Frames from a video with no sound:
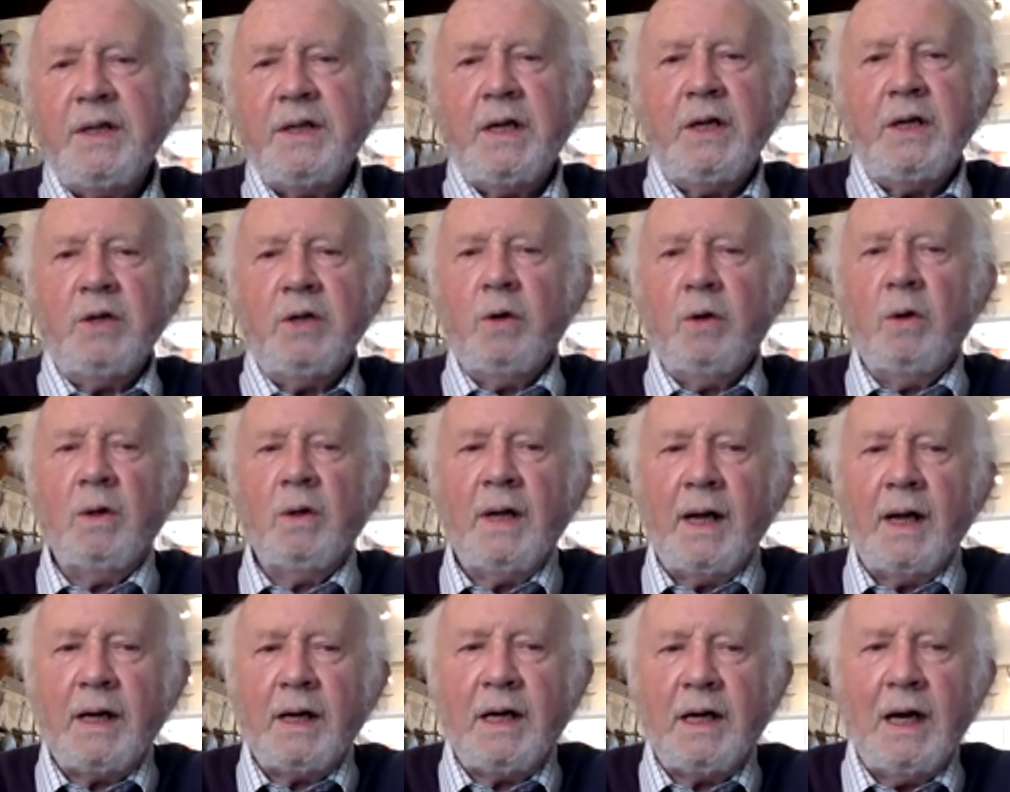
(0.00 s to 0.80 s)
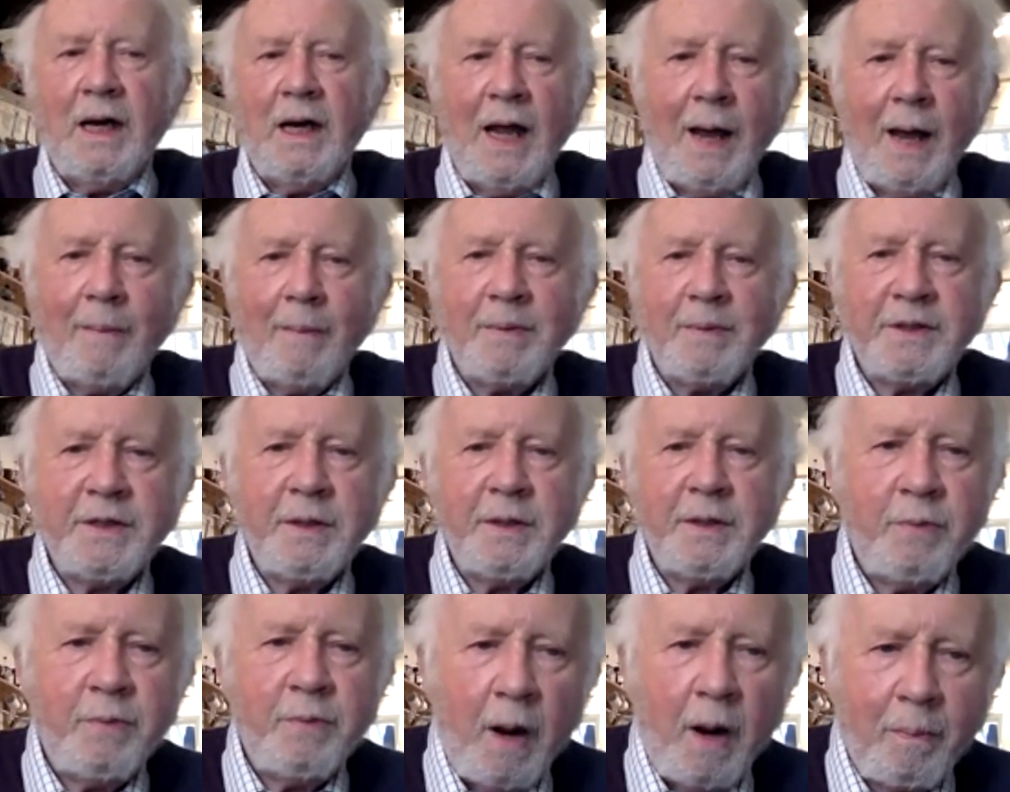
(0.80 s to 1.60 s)
it all collapsed
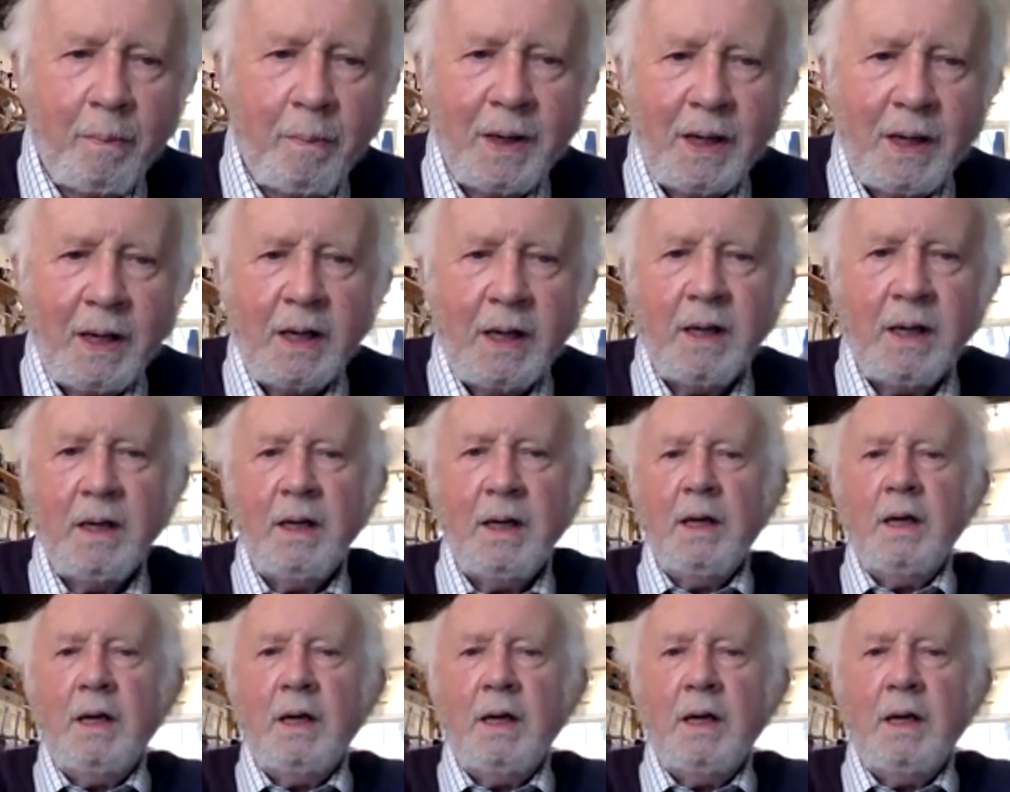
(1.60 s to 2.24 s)
abruptly